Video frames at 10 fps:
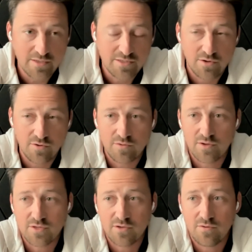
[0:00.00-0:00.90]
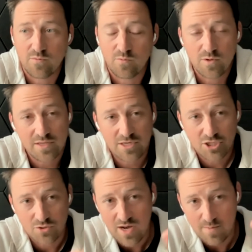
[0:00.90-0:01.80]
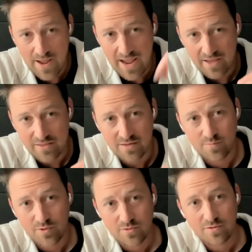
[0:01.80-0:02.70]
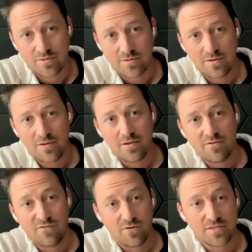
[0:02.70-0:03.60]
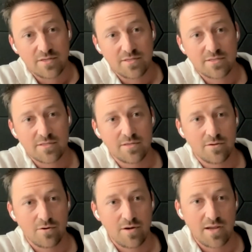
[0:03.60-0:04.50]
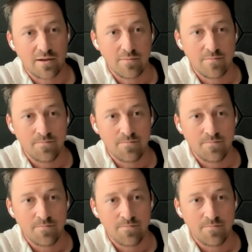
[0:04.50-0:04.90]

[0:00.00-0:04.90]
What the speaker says: So there's a really straight path in Bildr, for instance, to learning.